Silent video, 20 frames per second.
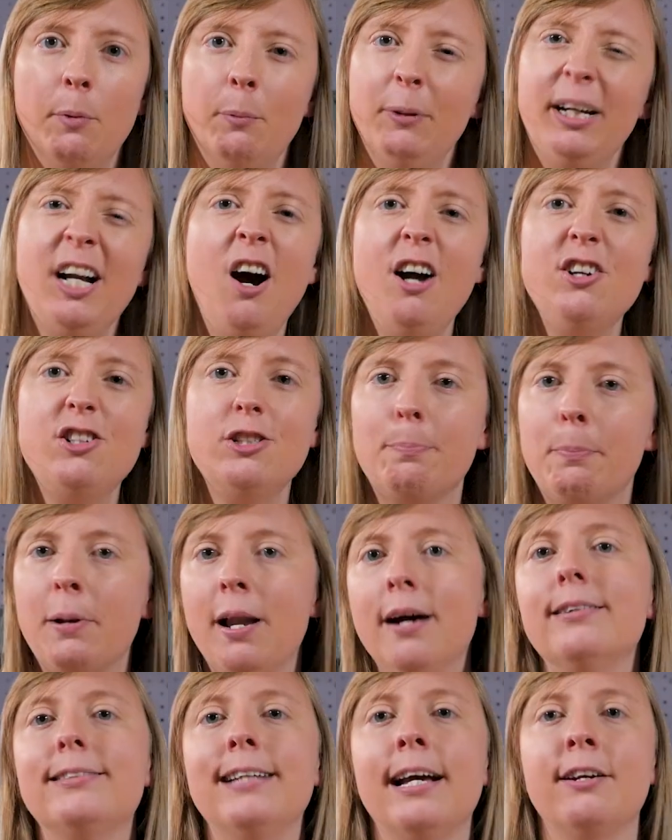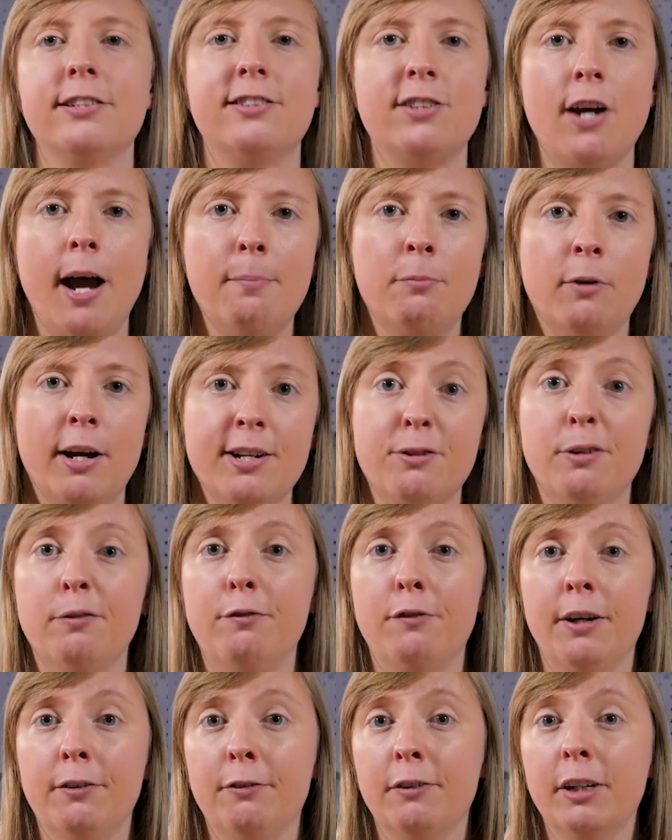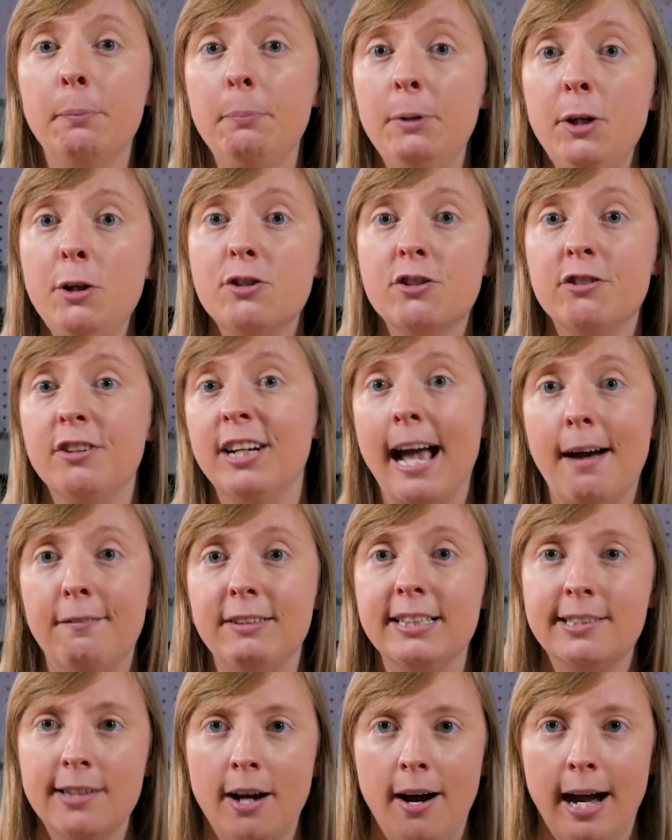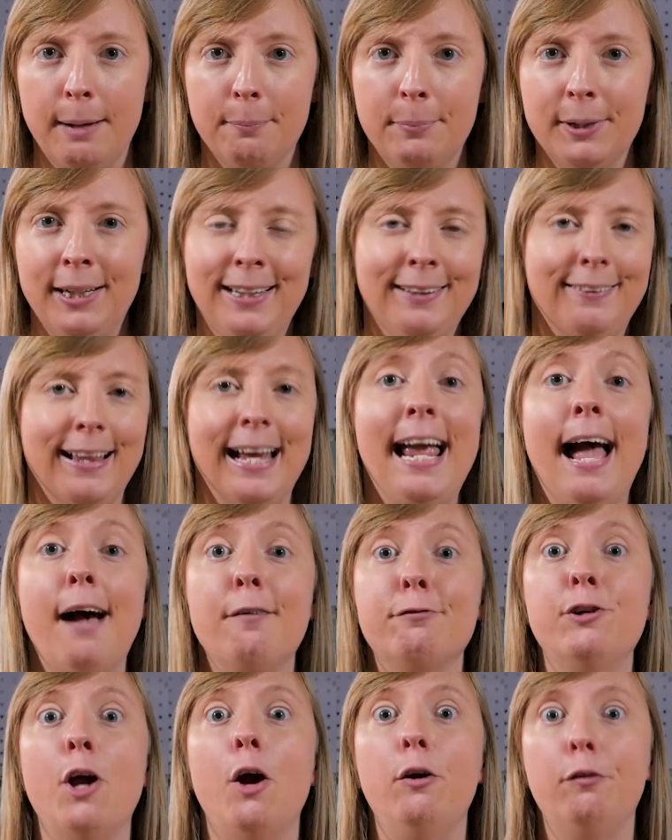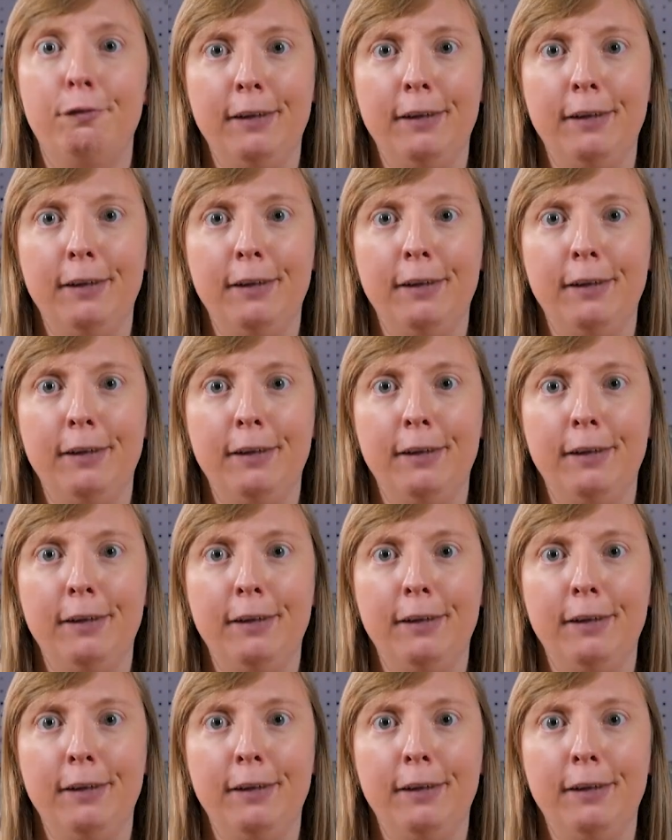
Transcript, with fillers: but we can't just plunk down a typewriter in front of a computer and have it type. They have no